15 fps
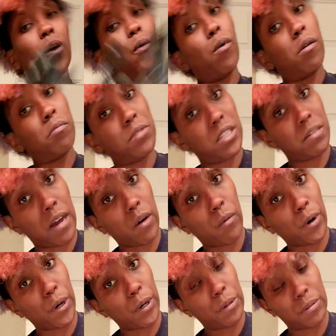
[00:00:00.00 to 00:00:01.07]
welcome to my
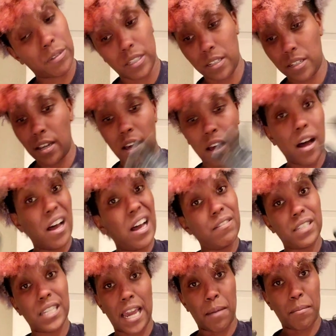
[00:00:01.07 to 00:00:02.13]
world of
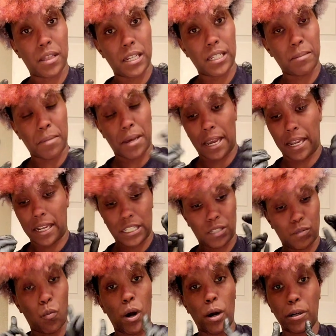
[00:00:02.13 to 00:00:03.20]
taming this man. Just
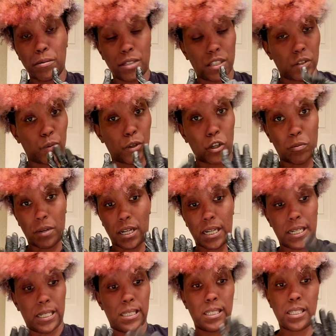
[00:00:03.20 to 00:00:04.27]
welcome to the world,
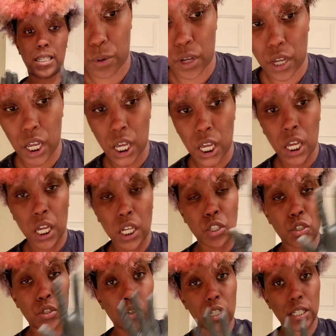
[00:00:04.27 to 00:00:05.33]
because
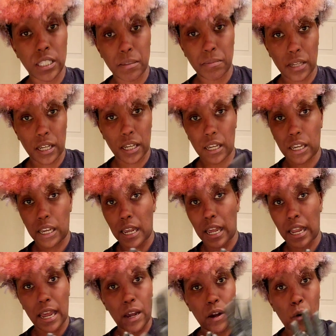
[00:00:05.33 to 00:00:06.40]
trust me, it
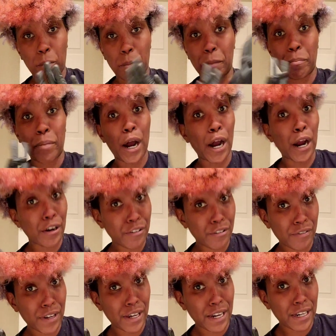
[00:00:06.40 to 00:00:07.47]
ain't gonna be
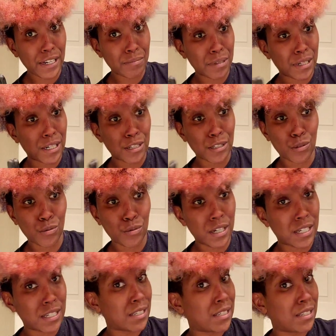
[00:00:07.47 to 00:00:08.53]
perfect, because
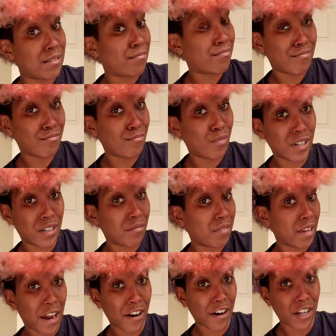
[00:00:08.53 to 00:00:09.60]
what
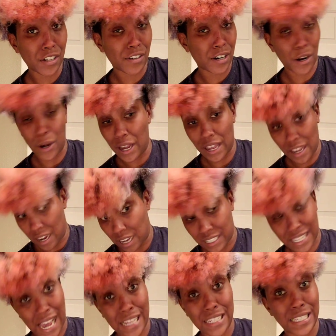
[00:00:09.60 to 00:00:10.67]
hair color
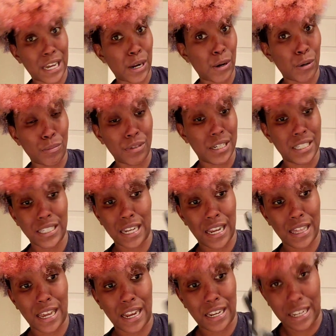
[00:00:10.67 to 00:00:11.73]
stylist at home does
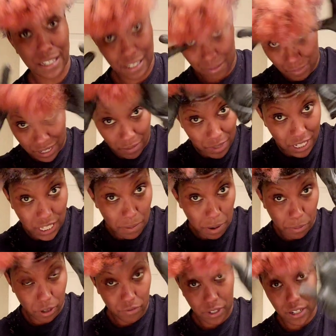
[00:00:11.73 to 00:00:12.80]
anything when it's come out
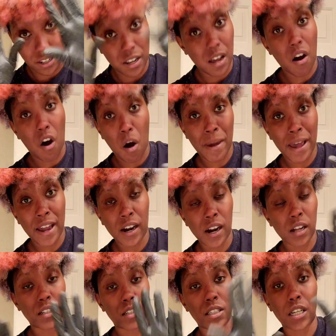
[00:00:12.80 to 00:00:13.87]
perfect? All my hair
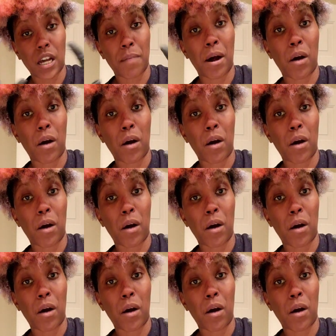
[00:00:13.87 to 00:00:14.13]
colors come